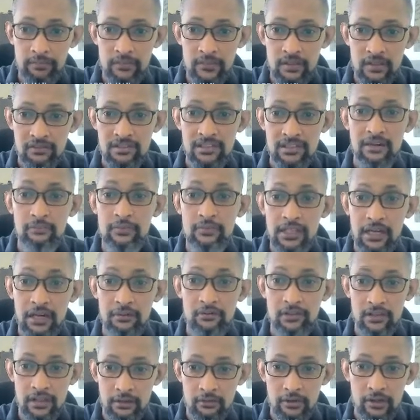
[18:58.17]
Sometimes
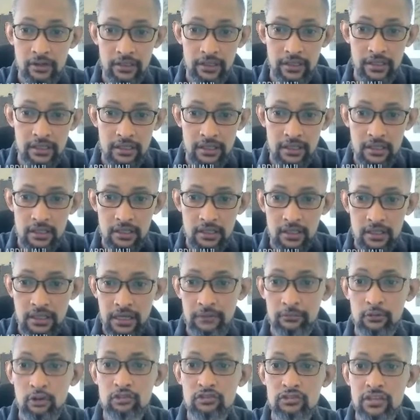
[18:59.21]
there, okay. I'm
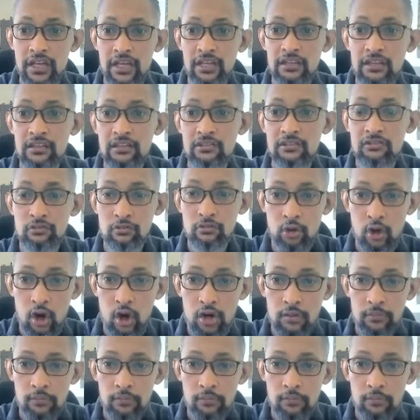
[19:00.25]
not saying it's wrong,